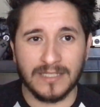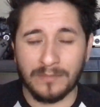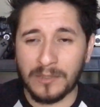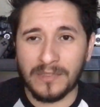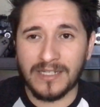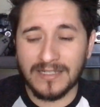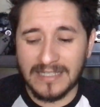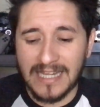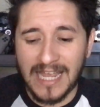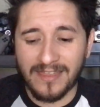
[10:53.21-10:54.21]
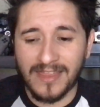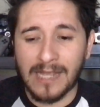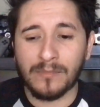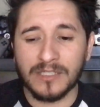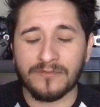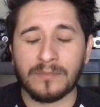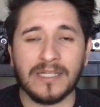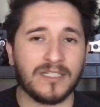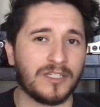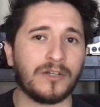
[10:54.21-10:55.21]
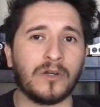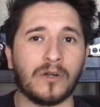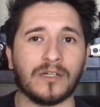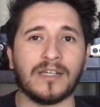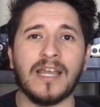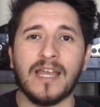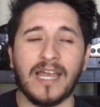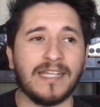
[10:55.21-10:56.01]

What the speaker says: simply because he had that much of a place in our heart,